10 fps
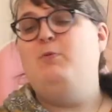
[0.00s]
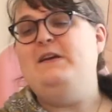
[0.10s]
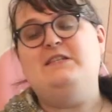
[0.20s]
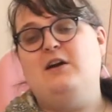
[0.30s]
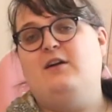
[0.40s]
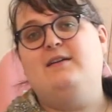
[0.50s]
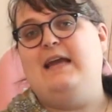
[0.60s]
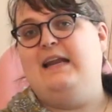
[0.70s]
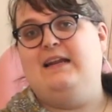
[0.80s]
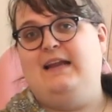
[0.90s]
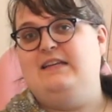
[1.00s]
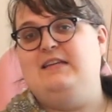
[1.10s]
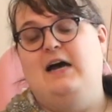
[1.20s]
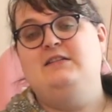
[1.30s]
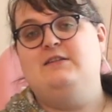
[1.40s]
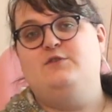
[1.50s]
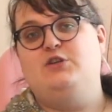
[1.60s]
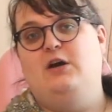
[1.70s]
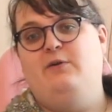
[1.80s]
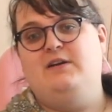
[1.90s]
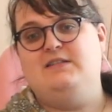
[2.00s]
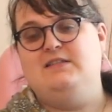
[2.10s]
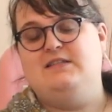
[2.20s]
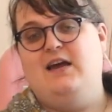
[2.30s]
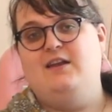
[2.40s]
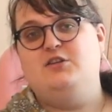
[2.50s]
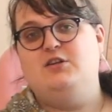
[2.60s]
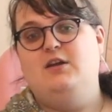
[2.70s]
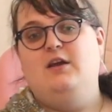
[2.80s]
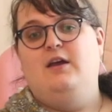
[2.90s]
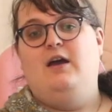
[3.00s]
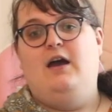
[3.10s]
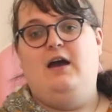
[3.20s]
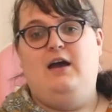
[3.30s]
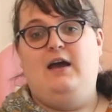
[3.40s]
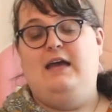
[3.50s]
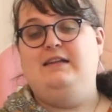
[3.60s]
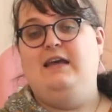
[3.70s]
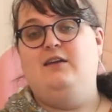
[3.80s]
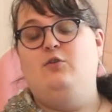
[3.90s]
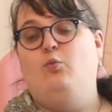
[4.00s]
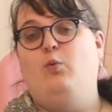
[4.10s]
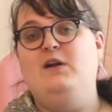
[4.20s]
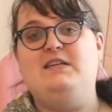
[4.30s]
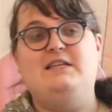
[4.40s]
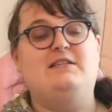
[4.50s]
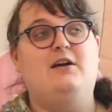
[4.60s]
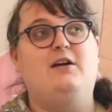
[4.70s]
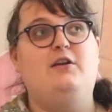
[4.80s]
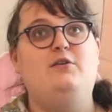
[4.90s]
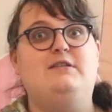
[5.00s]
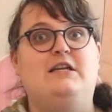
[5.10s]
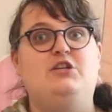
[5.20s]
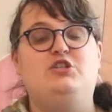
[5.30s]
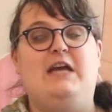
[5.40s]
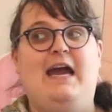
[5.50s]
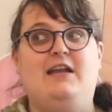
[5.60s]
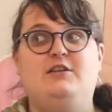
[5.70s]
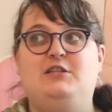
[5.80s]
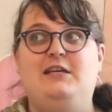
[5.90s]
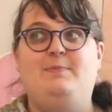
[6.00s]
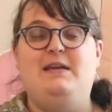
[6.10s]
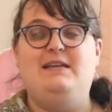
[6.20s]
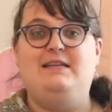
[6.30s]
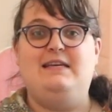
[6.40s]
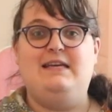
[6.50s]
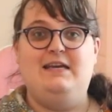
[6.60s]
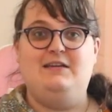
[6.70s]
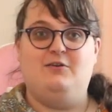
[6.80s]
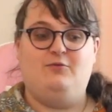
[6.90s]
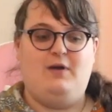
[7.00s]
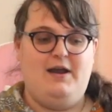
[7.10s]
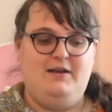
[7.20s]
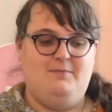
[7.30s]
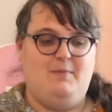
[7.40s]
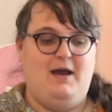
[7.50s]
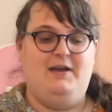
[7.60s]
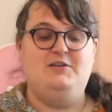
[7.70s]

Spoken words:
we started getting like tons of showings and such. And then once I started using ChatGPT to write my